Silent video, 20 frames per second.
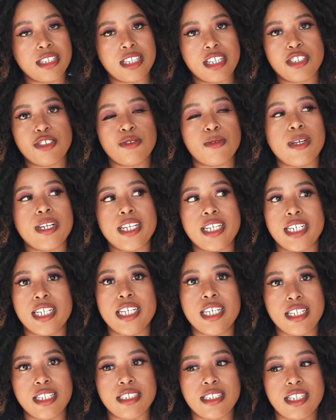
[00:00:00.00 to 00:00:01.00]
That's what it
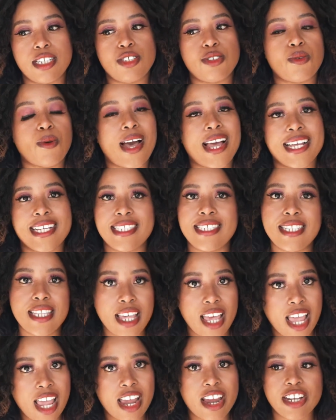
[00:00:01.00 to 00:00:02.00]
is. That's why it's
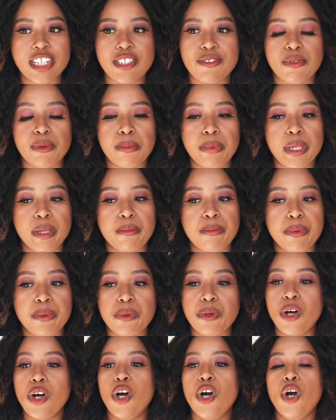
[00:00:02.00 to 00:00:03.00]
there. It's for
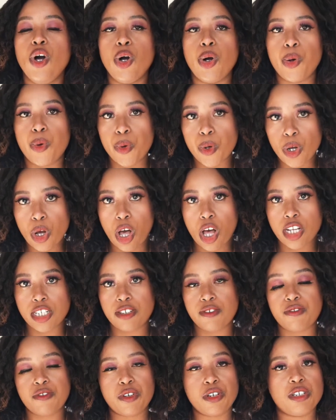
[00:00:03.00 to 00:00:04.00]
people who can't
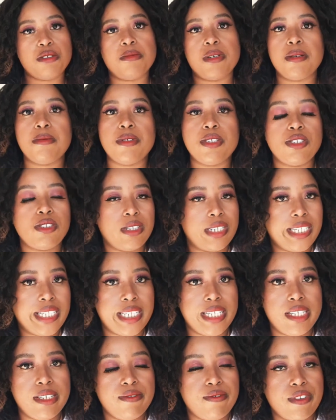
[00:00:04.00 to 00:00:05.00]
afford maybe to
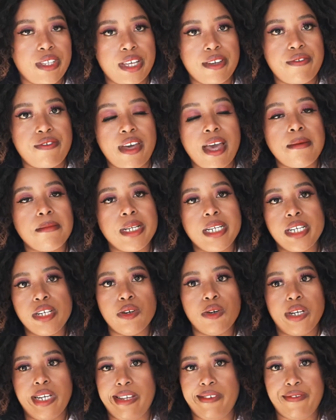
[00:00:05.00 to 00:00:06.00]
leave their family
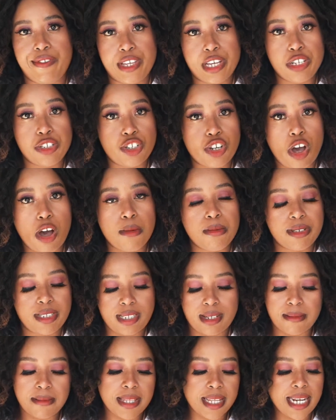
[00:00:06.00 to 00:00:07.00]
or leave their job or
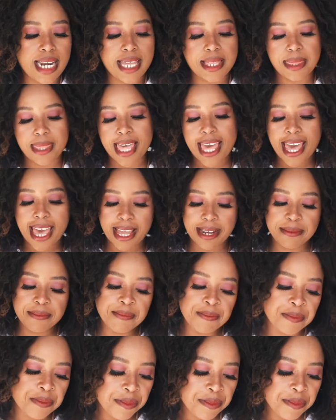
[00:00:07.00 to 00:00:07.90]
something like that.